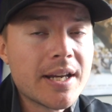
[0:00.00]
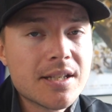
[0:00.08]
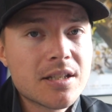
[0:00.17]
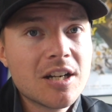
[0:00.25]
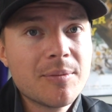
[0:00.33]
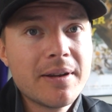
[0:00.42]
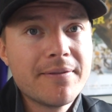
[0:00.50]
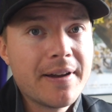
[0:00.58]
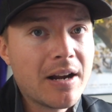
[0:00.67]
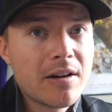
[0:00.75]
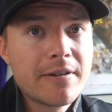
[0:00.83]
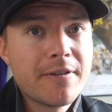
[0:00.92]
He's going to be
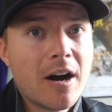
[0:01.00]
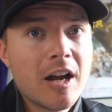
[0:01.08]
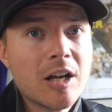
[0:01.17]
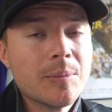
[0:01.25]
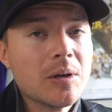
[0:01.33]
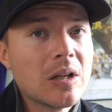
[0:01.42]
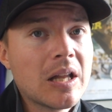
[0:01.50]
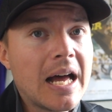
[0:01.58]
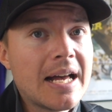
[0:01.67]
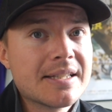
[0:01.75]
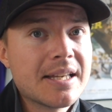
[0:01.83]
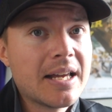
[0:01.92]
very viable
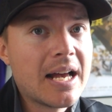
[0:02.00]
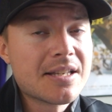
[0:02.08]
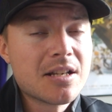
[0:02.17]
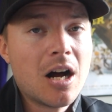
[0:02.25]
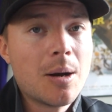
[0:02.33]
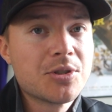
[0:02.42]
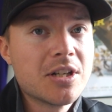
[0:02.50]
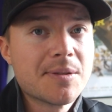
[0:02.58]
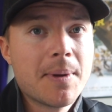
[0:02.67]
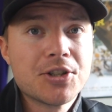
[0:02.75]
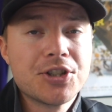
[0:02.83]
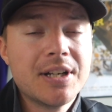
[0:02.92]
as an option,
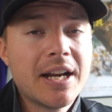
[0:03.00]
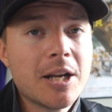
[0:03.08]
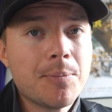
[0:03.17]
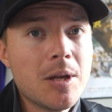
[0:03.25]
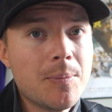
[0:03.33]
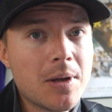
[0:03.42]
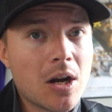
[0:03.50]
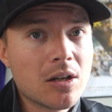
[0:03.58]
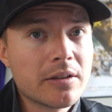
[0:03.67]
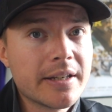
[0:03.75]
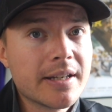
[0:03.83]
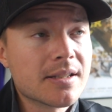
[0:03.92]
especially in any
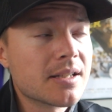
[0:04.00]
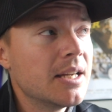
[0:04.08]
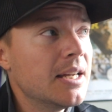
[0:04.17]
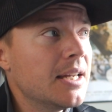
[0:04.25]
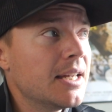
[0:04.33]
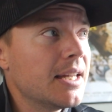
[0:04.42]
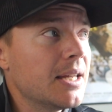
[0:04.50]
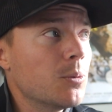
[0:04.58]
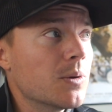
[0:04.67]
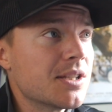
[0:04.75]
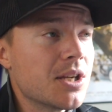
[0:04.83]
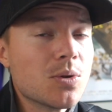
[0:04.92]
PPR leagues. He
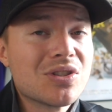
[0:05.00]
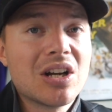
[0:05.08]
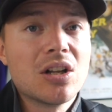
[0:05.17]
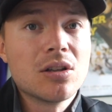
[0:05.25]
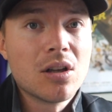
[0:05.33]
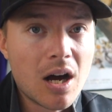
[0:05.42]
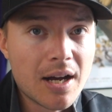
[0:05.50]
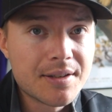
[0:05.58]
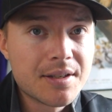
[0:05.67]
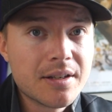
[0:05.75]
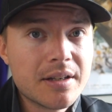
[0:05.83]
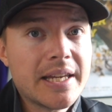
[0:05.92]
was used a
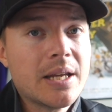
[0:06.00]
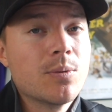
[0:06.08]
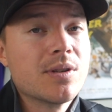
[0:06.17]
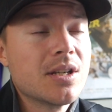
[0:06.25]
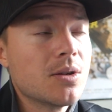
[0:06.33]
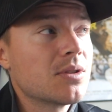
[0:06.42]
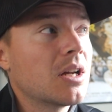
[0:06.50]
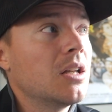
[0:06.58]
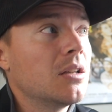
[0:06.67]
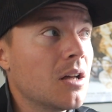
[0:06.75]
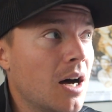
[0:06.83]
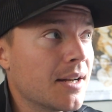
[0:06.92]
lot.
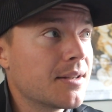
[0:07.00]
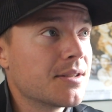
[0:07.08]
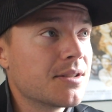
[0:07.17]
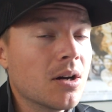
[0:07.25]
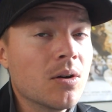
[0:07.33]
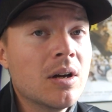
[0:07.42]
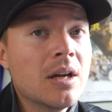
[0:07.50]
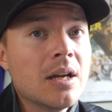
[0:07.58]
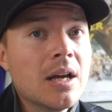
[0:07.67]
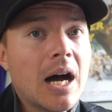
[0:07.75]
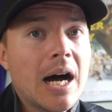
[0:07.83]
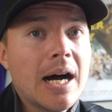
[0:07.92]
So
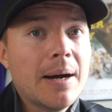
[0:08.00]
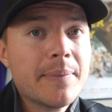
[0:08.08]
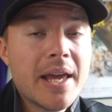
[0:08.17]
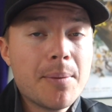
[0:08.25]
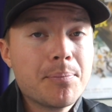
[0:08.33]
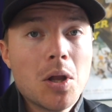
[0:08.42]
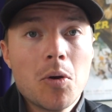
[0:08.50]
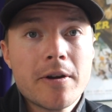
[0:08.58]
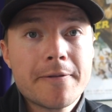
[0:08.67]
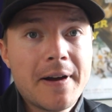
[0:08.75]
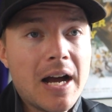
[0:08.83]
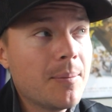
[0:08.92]
blow
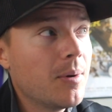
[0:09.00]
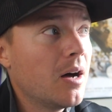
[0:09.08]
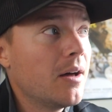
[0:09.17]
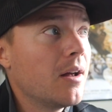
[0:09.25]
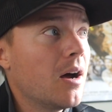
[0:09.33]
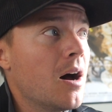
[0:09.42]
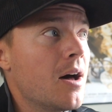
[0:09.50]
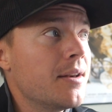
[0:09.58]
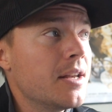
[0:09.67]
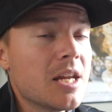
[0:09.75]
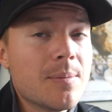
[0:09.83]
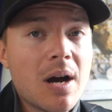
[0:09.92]
your FAAB
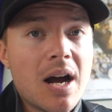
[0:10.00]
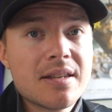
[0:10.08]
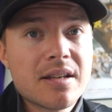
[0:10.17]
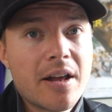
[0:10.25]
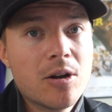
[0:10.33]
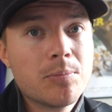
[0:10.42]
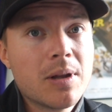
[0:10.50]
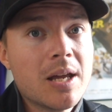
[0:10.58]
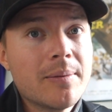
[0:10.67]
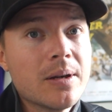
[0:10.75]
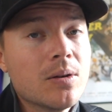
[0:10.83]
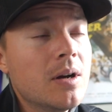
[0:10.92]
on Nyheim Hines. I don't
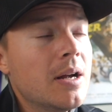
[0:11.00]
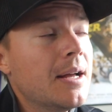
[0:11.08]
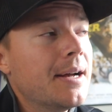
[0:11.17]
blame you.